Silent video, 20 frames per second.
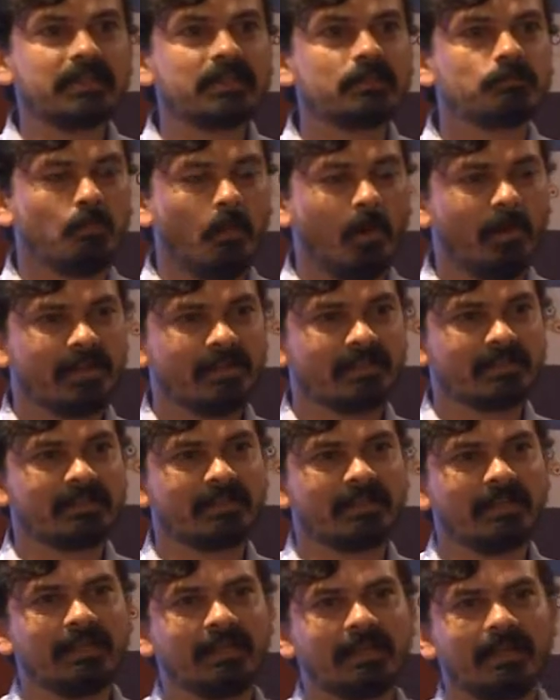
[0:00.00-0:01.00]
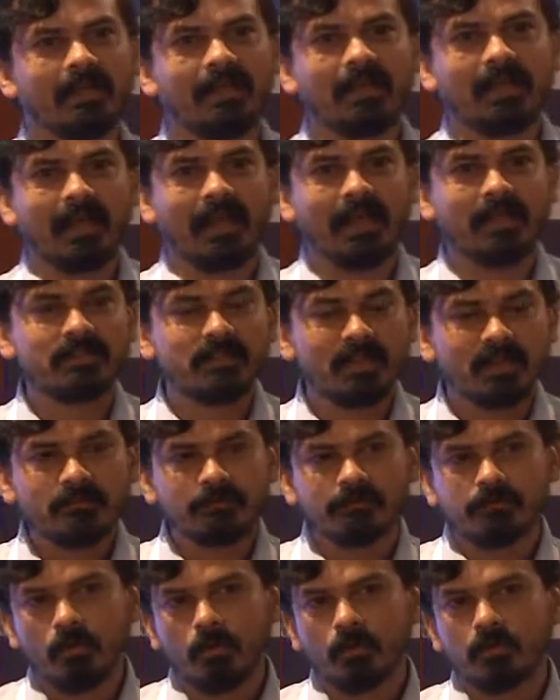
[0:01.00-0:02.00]
these models, and
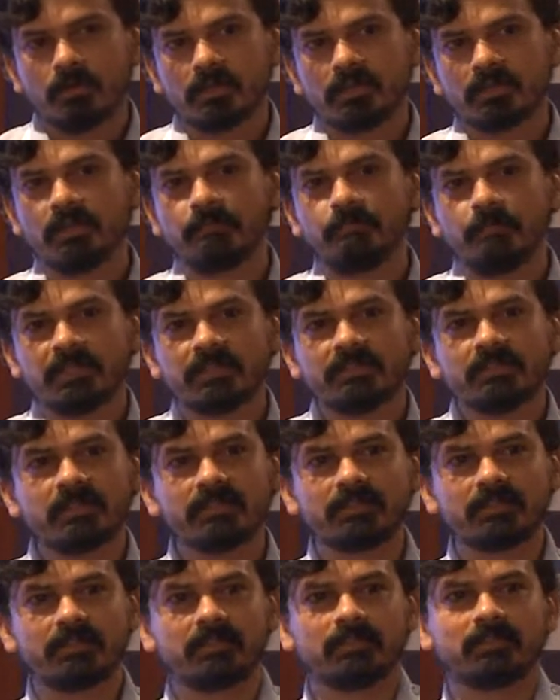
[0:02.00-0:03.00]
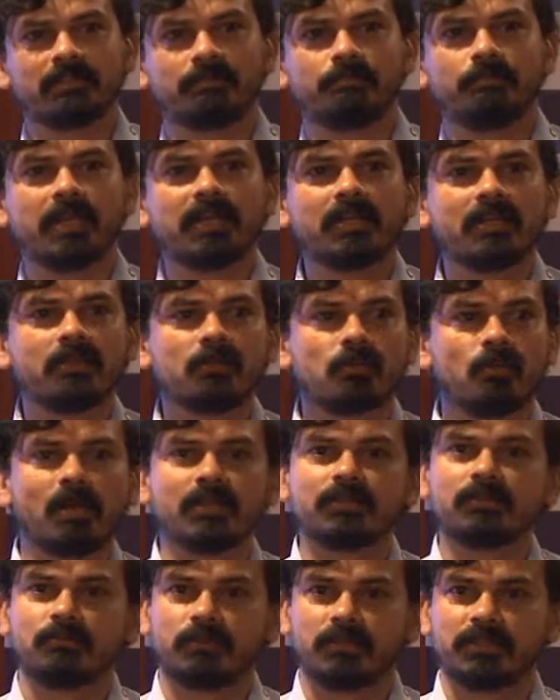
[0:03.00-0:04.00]
therefore the business is beginning to
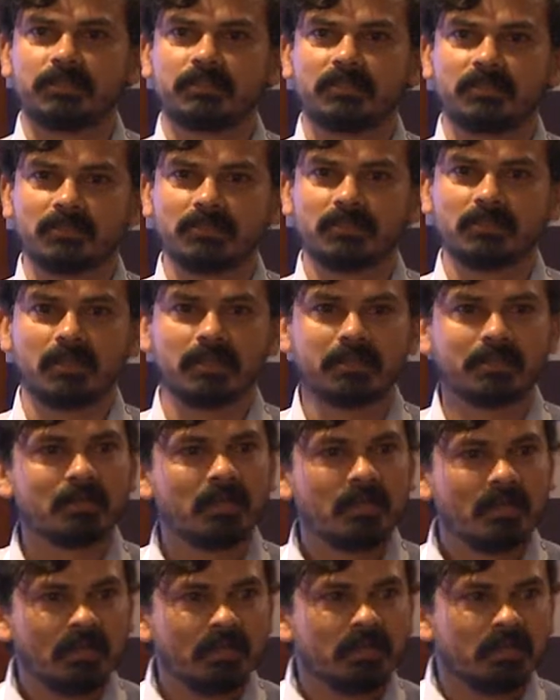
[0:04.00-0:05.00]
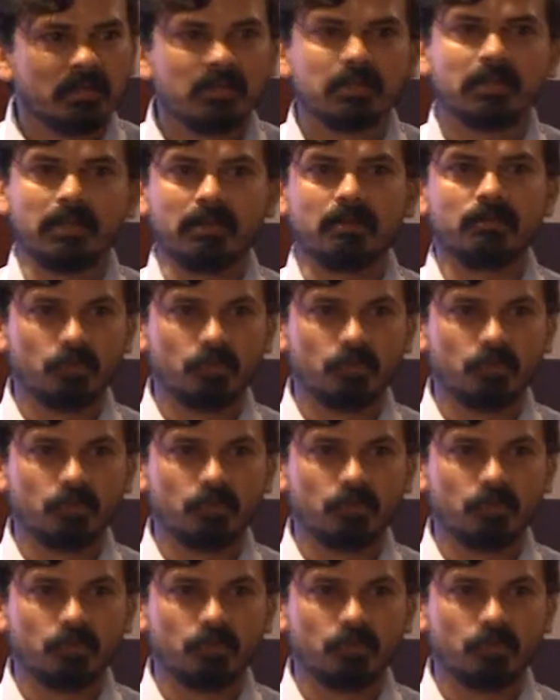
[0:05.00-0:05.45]
ask questions like, uh,